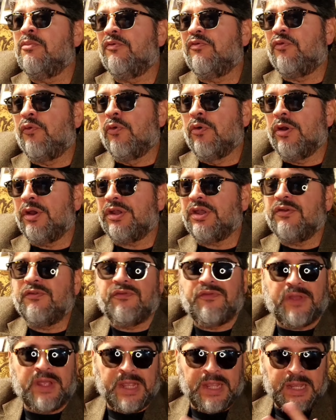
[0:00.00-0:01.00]
before it
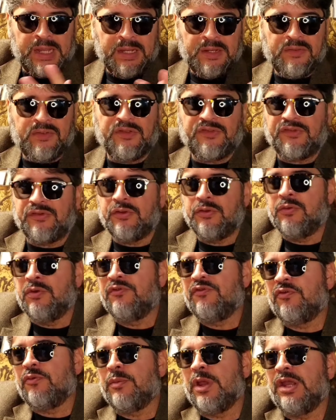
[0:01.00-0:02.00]
conveyed this new
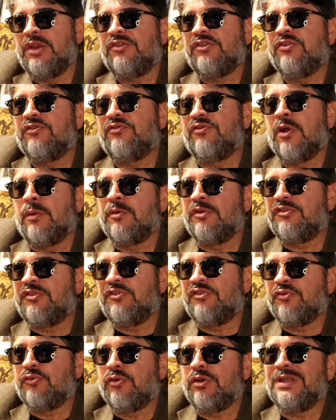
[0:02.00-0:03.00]
information from
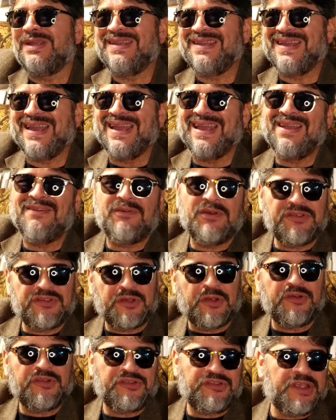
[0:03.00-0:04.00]
us and sort of gave
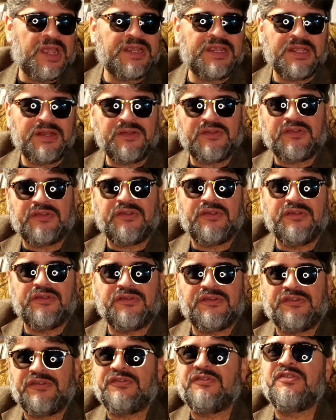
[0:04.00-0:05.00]
us our second
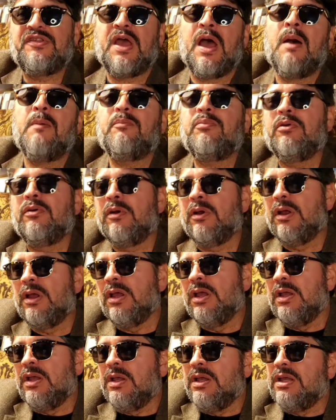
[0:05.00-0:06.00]
step
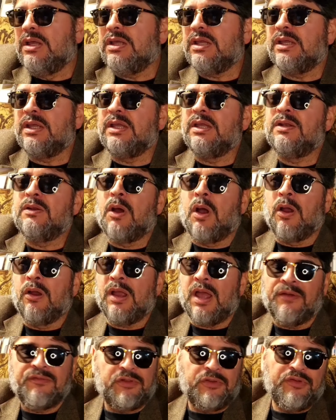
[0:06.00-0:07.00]
in
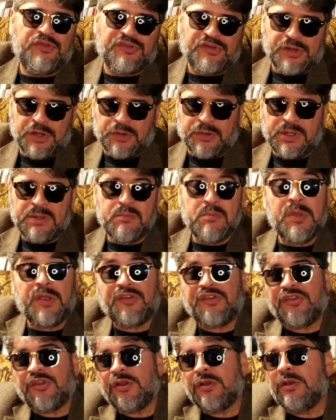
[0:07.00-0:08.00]
our evolutionary
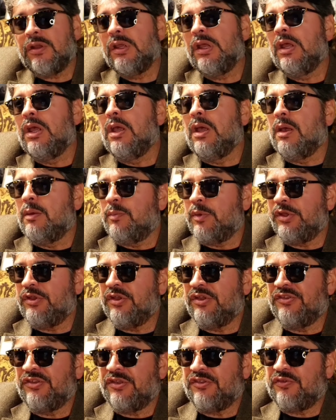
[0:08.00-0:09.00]
mission,
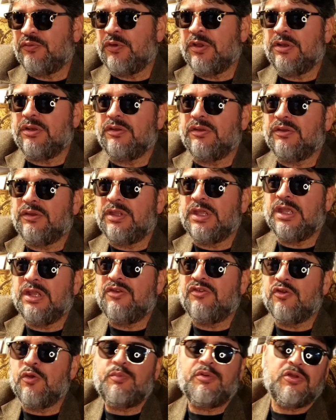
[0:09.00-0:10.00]
because that's what
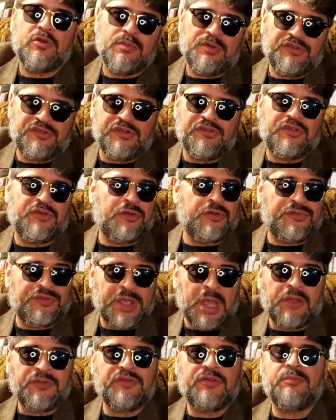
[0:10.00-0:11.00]
the Jupiter mission
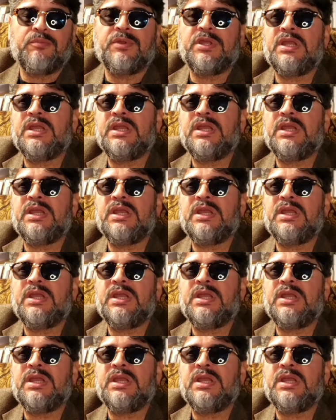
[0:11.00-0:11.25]
turns out to